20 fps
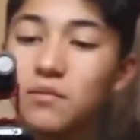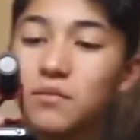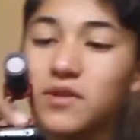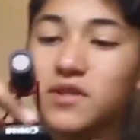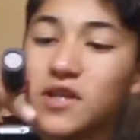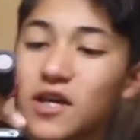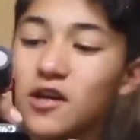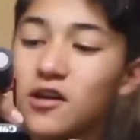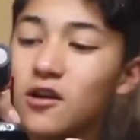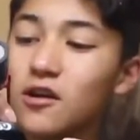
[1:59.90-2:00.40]
Let me
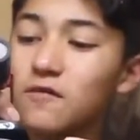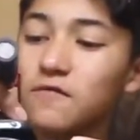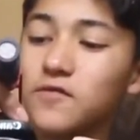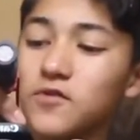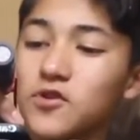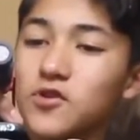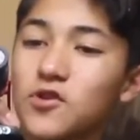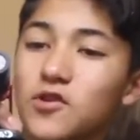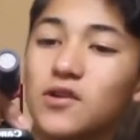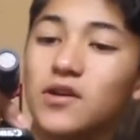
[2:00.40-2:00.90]
take it off
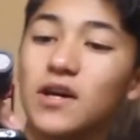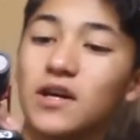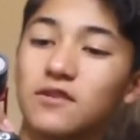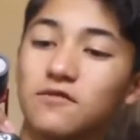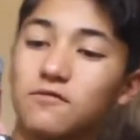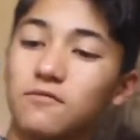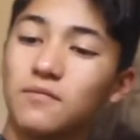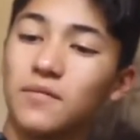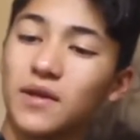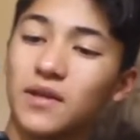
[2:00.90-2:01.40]
and show you guys
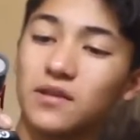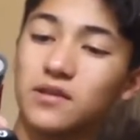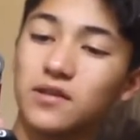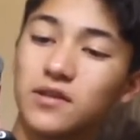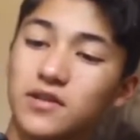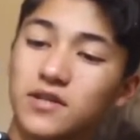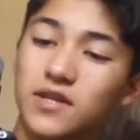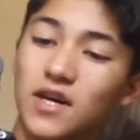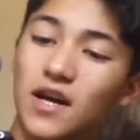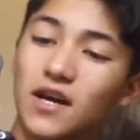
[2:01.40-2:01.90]
from like
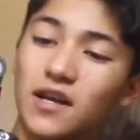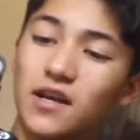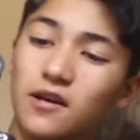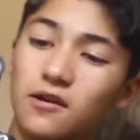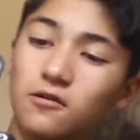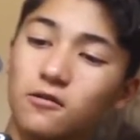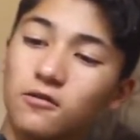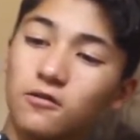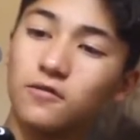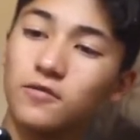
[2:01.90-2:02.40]
the side
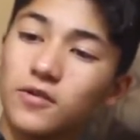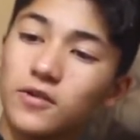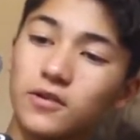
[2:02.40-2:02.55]
angle of